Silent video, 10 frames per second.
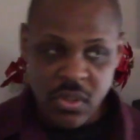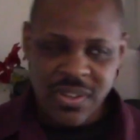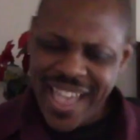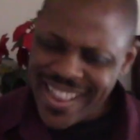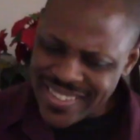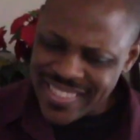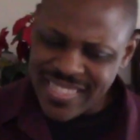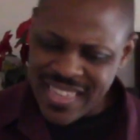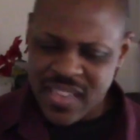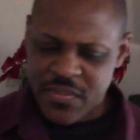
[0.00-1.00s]
not to
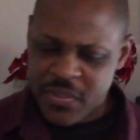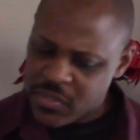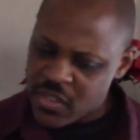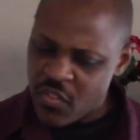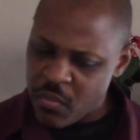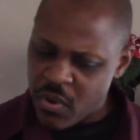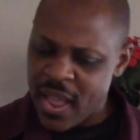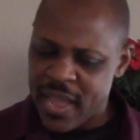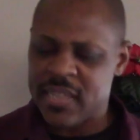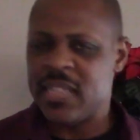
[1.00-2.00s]
think of himself more
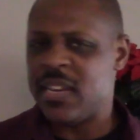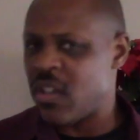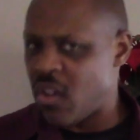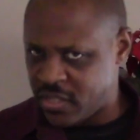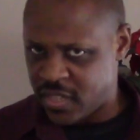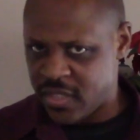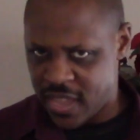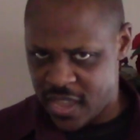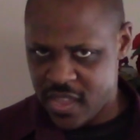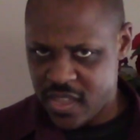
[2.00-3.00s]
highly than he ought to
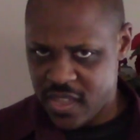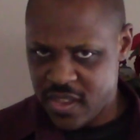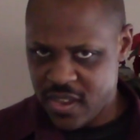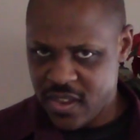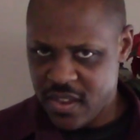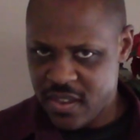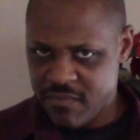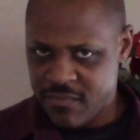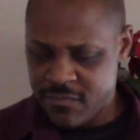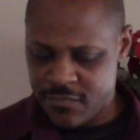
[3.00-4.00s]
think.
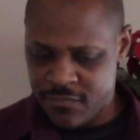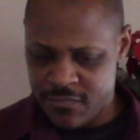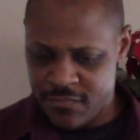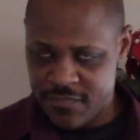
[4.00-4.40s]
Hmm.